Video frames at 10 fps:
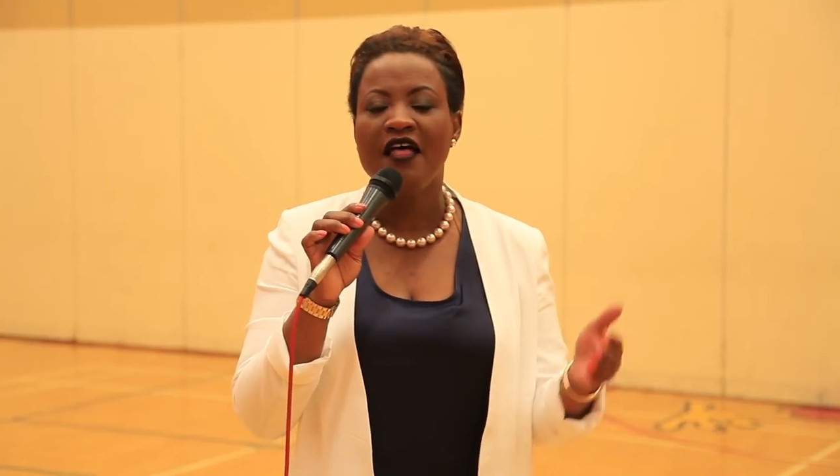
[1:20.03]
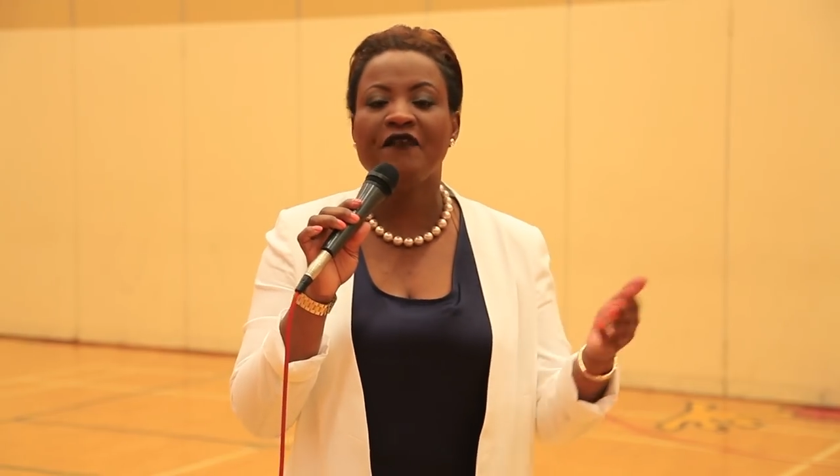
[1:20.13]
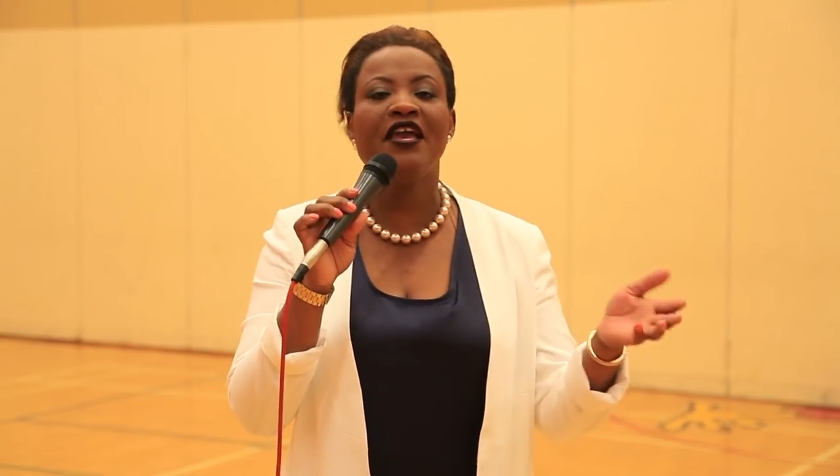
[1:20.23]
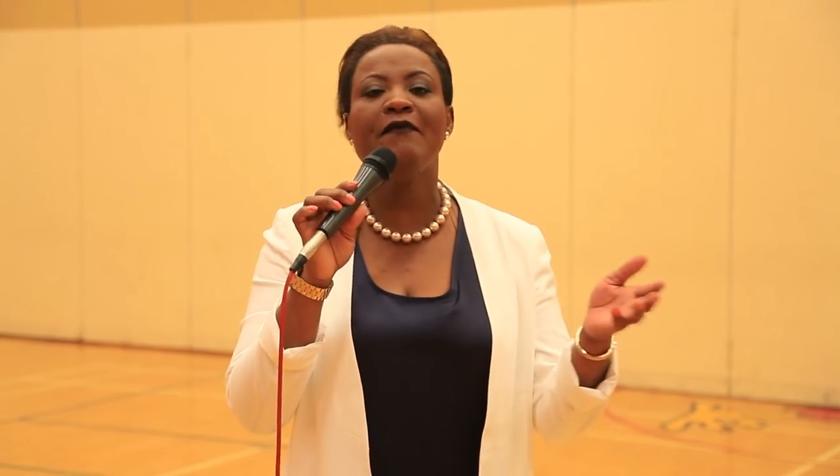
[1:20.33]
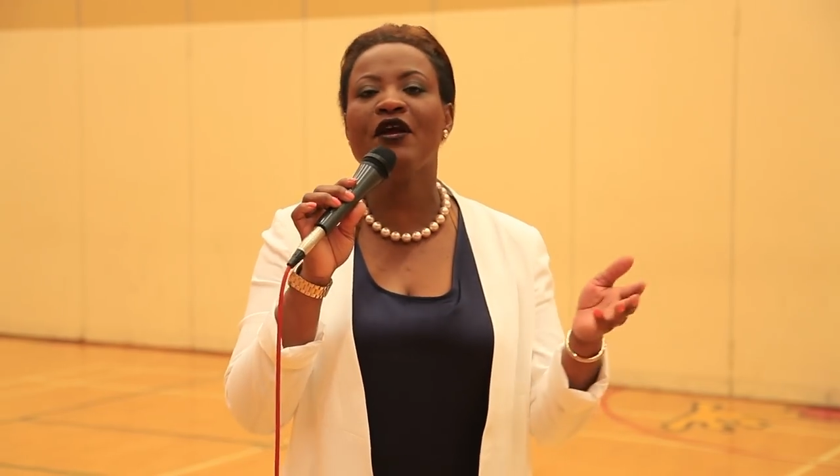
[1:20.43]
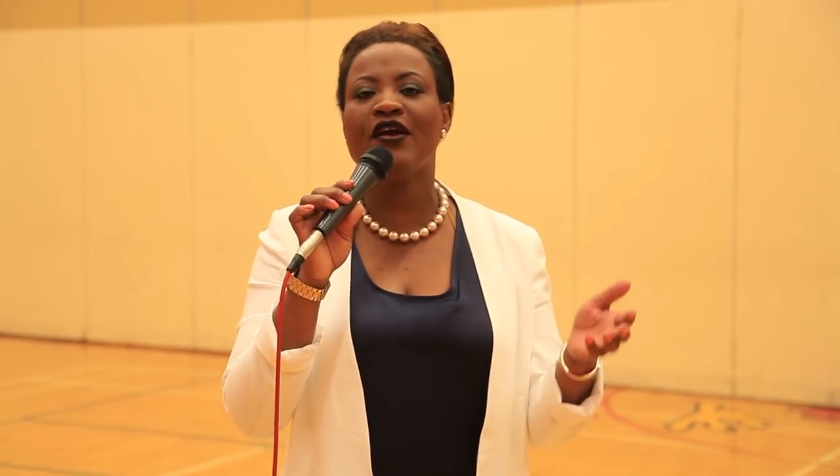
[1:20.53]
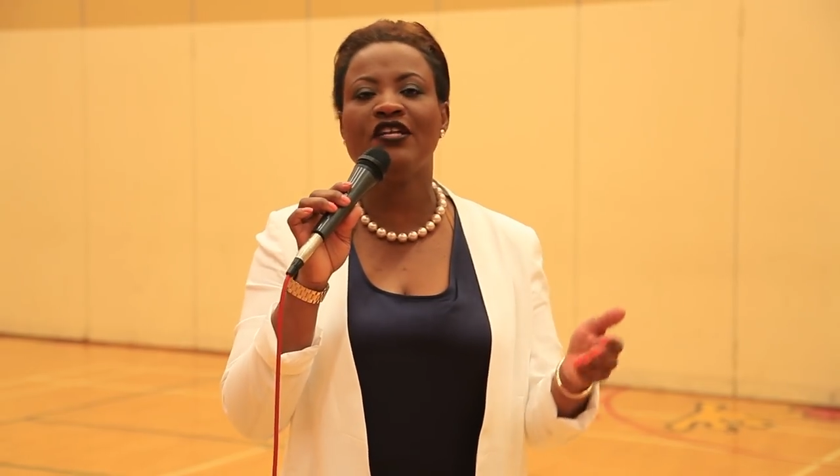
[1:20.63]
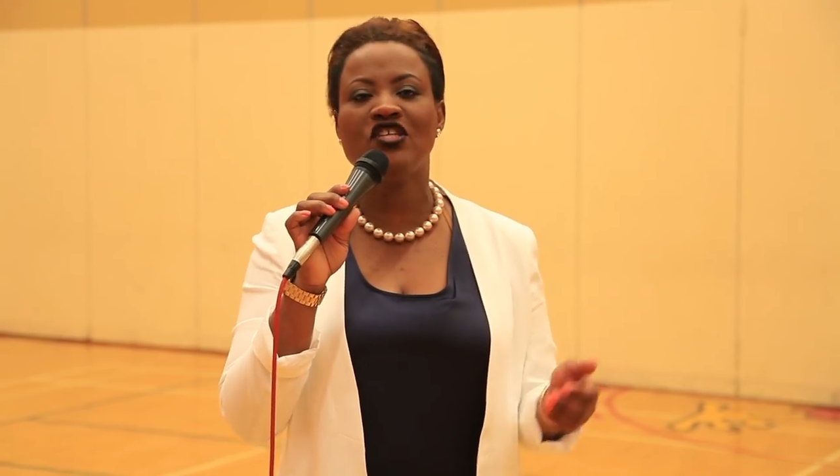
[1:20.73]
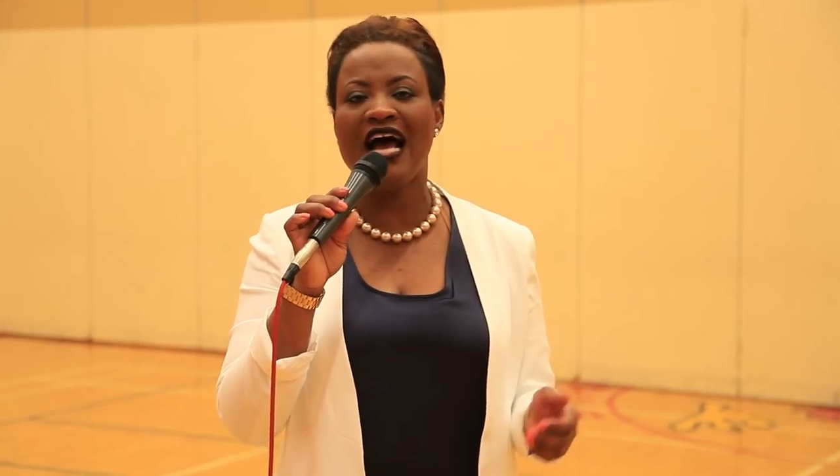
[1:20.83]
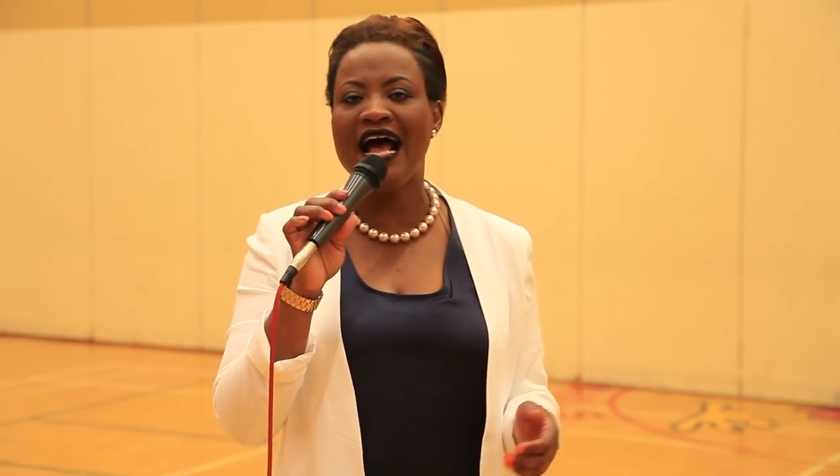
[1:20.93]
The
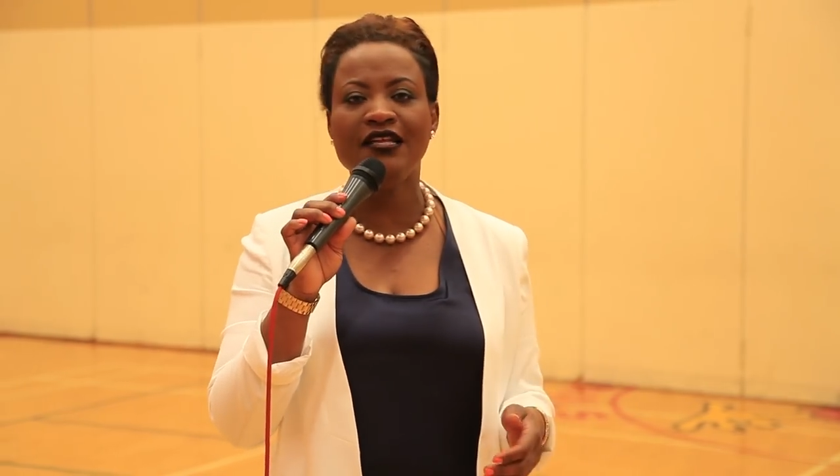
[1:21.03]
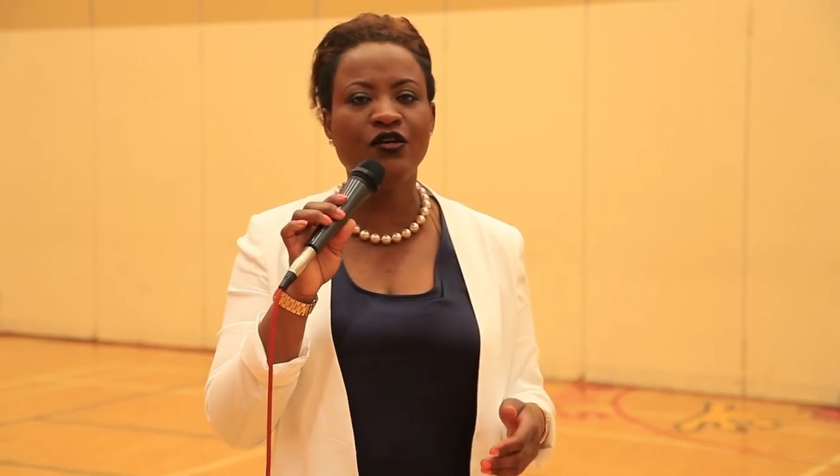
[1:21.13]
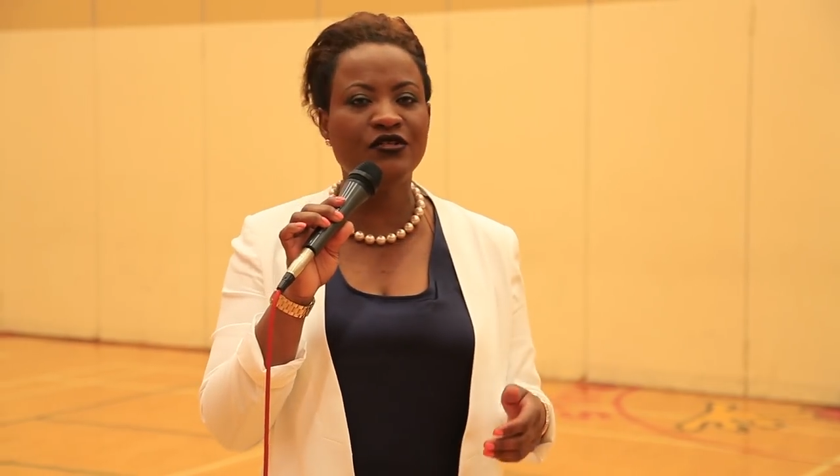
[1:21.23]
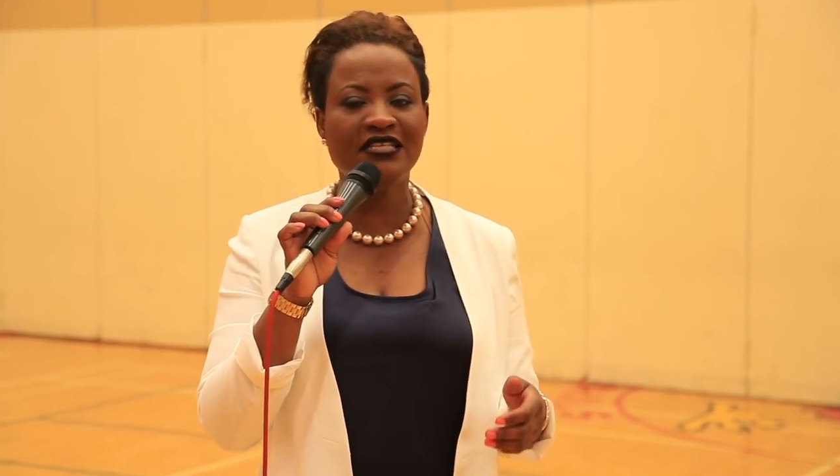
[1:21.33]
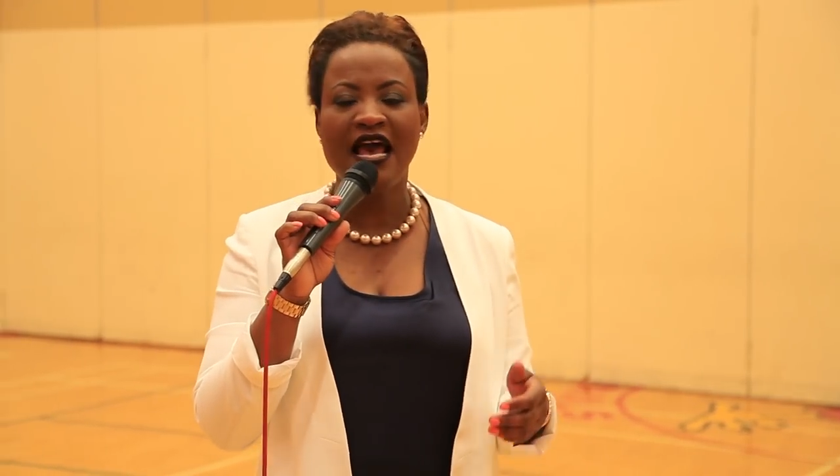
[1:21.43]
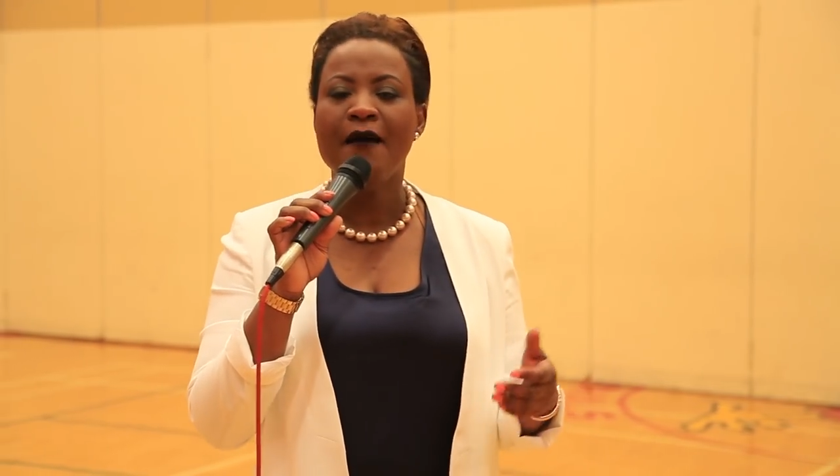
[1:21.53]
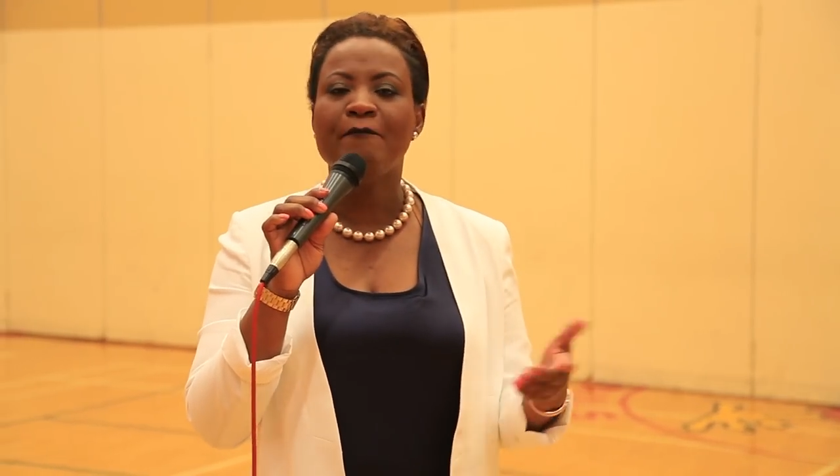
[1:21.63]
immigrant child whose